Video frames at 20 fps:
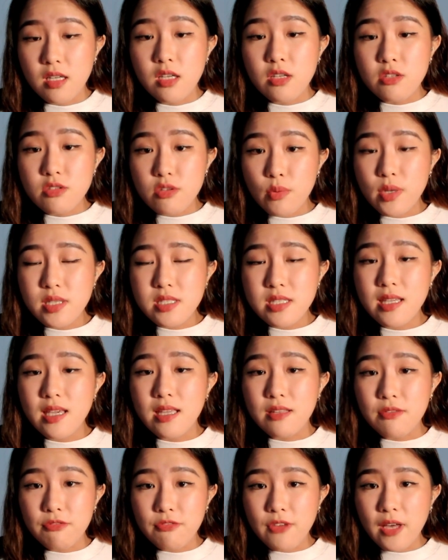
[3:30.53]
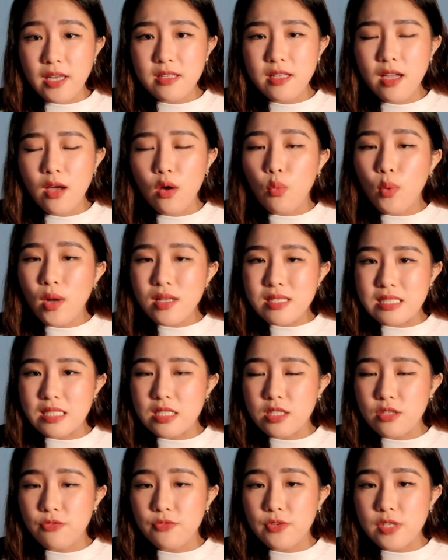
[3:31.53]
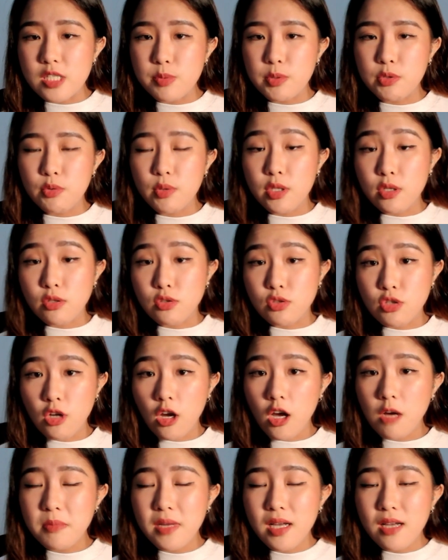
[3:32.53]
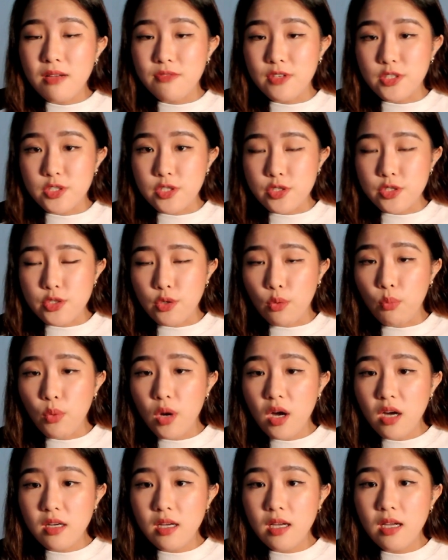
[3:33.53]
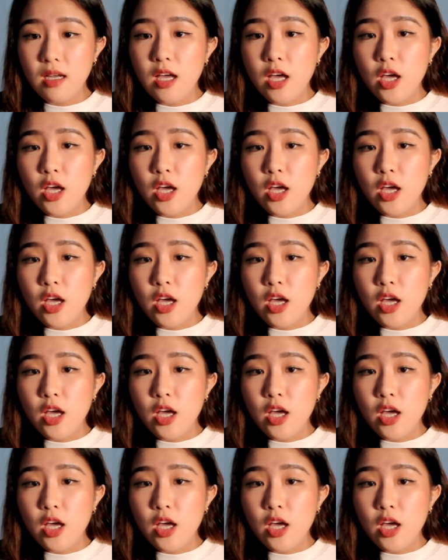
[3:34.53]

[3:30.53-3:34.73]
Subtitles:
So once again, find out what's the difference between your job versus your work,